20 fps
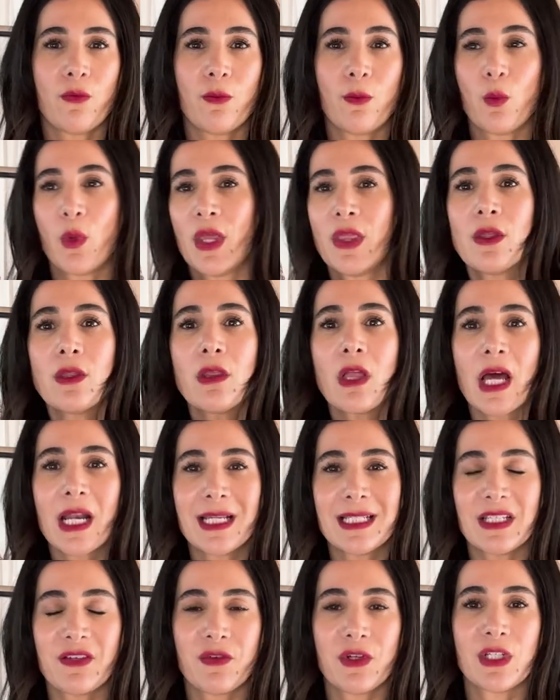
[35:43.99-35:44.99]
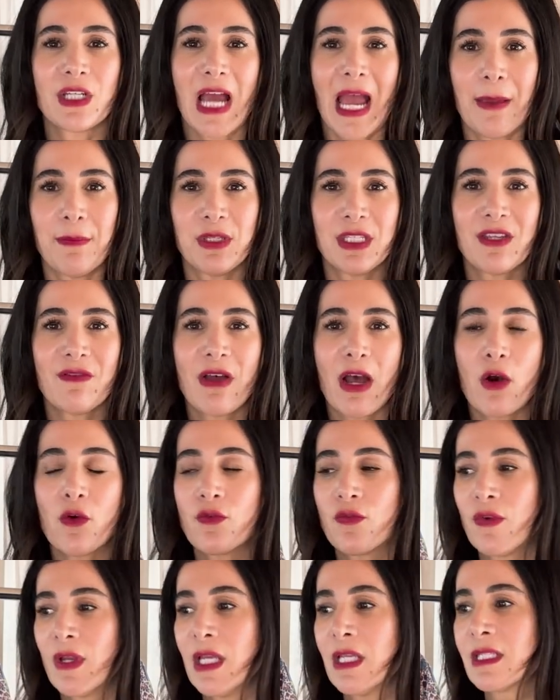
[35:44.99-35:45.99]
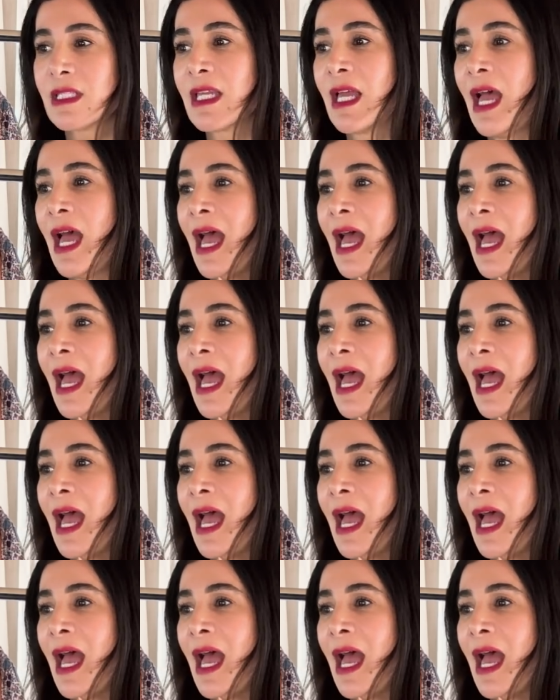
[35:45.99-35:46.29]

with a lot of different types of outfits,